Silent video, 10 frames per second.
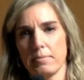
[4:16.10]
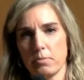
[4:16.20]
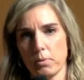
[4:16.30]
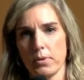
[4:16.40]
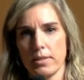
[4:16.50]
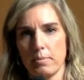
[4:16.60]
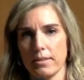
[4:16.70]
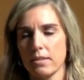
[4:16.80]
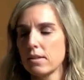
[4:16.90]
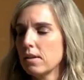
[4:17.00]
it depends.
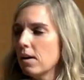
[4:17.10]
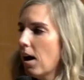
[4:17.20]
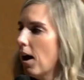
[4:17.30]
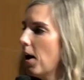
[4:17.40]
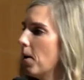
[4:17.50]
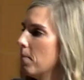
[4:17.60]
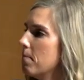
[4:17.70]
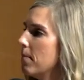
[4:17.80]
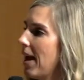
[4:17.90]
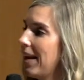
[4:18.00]
Um,
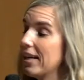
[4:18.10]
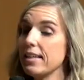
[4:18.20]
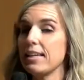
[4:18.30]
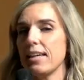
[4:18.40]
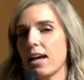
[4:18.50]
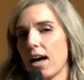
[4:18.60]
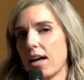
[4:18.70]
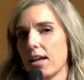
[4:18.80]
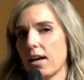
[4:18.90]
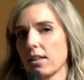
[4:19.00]
and he had
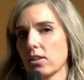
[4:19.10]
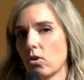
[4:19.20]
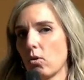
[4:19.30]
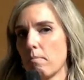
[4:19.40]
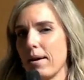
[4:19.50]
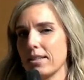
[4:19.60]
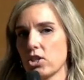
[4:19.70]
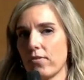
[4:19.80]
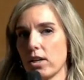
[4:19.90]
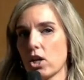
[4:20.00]
a little message of
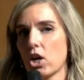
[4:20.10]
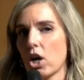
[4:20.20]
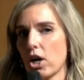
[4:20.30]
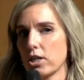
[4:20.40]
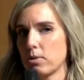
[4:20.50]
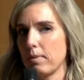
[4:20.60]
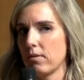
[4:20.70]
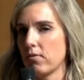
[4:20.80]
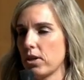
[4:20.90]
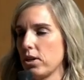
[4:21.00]
encouragement
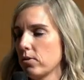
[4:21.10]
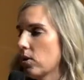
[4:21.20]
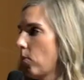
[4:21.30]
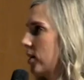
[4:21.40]
for you. So watch